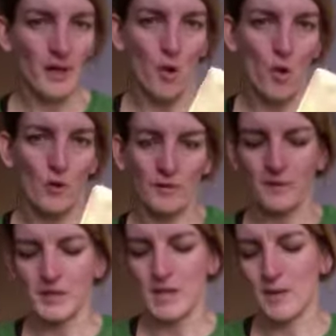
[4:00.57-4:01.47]
Oak
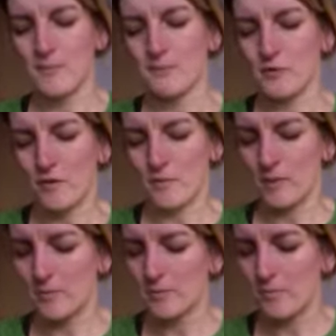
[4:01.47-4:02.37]
NBT
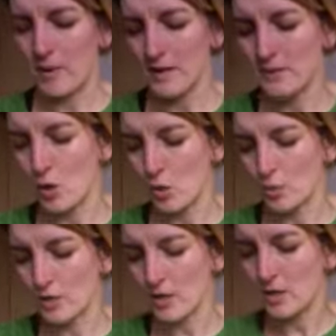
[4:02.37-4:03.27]
travel pass
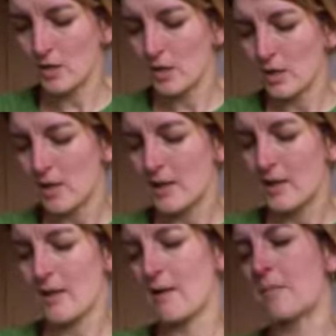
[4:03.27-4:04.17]
holder,
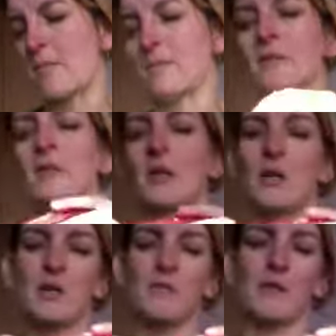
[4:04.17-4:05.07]

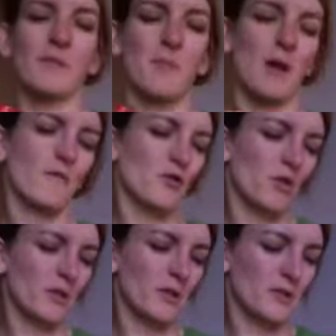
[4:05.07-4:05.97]
random bar of
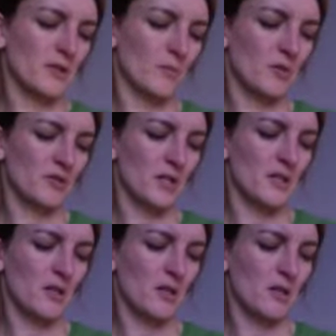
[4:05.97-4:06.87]
chocolate, it's a
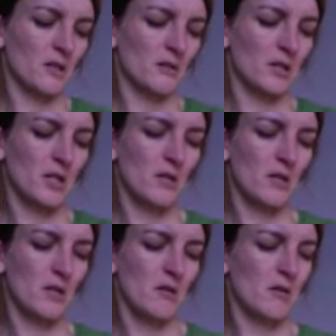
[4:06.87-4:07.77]
Malteser teaser,